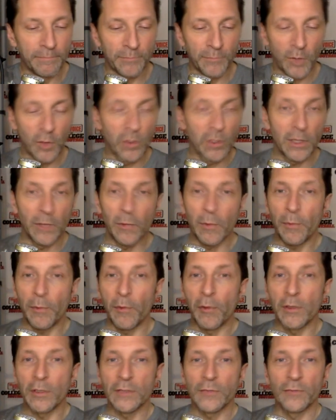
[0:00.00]
Early
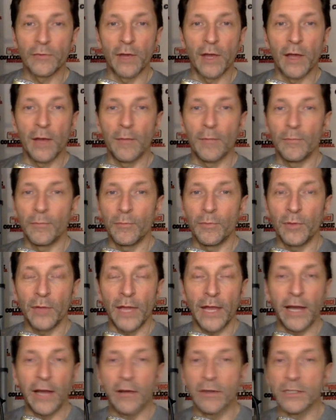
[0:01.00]
reports from
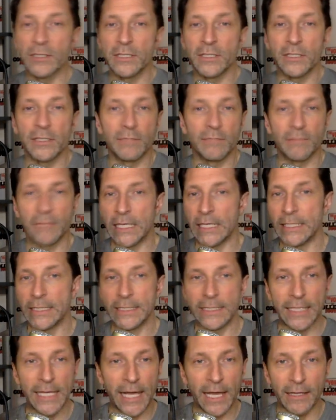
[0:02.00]
players
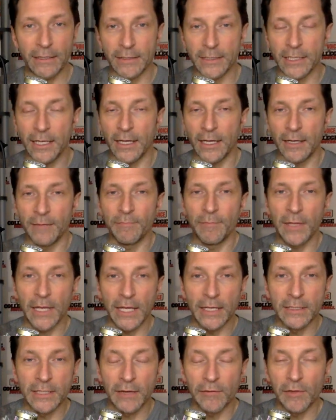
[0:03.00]
is that
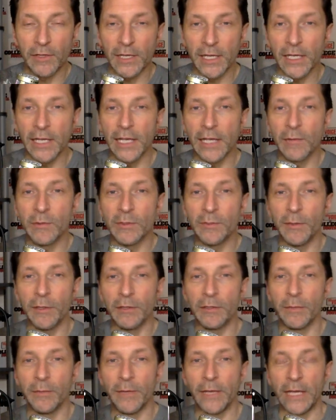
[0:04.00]
he's everything he was
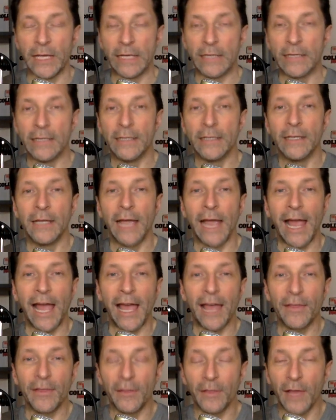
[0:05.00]
billed to be.
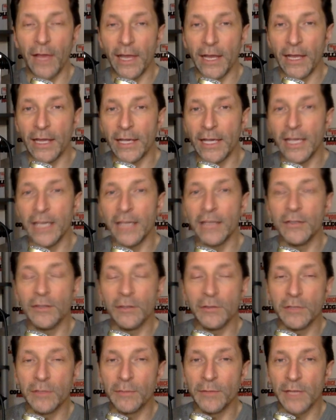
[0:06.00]
Athletic. He can
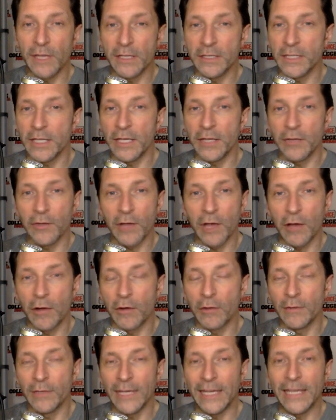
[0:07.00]
do some things the other
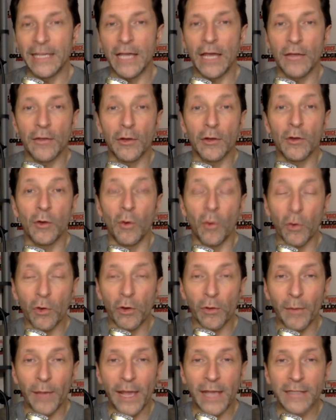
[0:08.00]

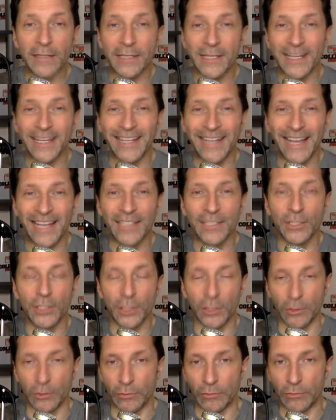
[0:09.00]
quarterbacks cannot
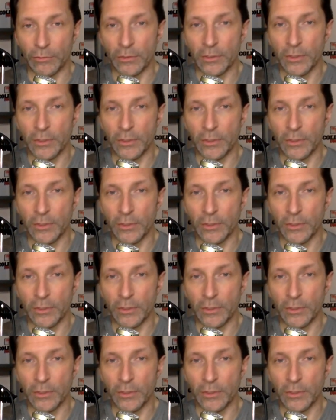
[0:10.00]
do.